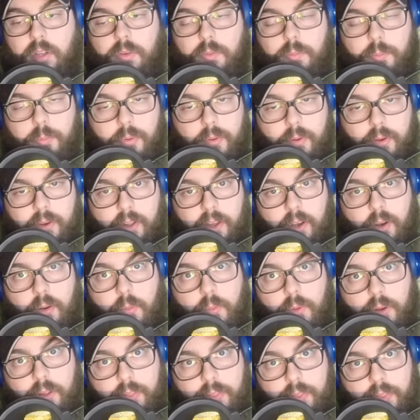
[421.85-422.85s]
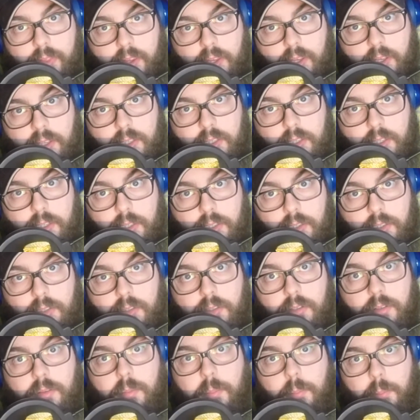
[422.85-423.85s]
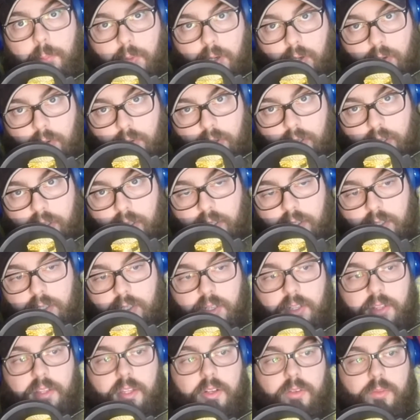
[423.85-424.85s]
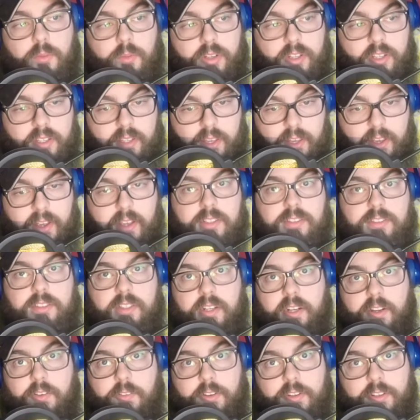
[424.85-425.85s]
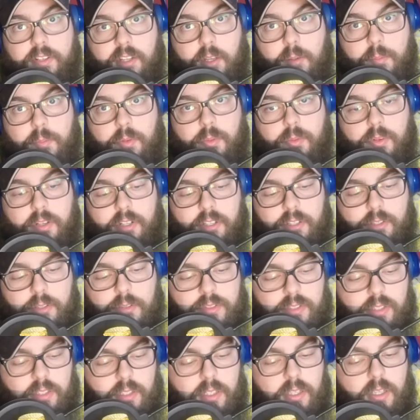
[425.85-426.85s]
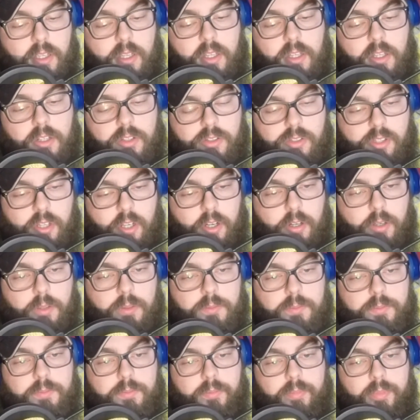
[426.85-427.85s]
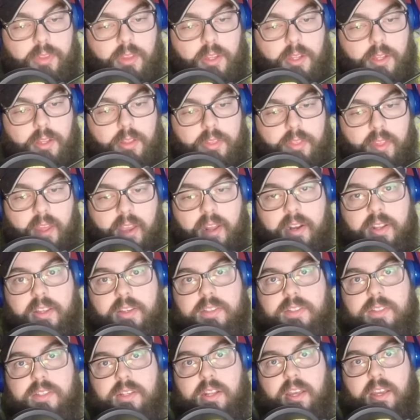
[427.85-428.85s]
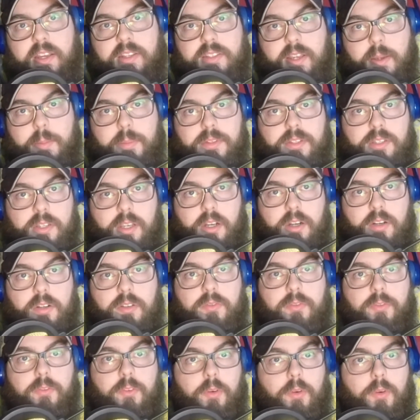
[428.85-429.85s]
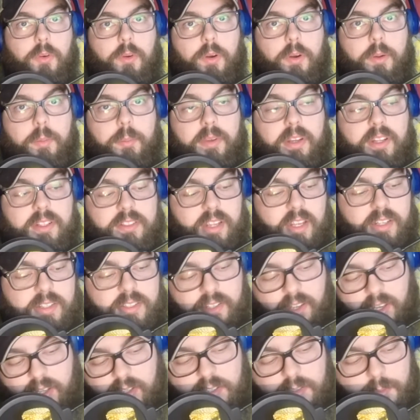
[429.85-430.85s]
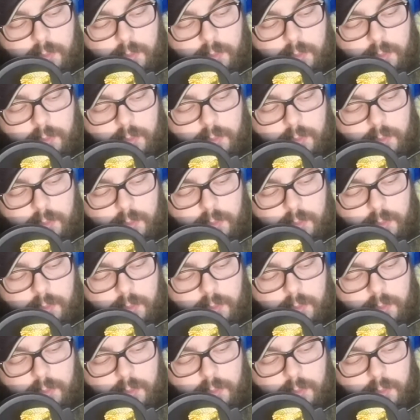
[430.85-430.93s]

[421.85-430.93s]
print out one thing, mold it, and then recast it every time you want to use it. So that is today's episode for me testing out this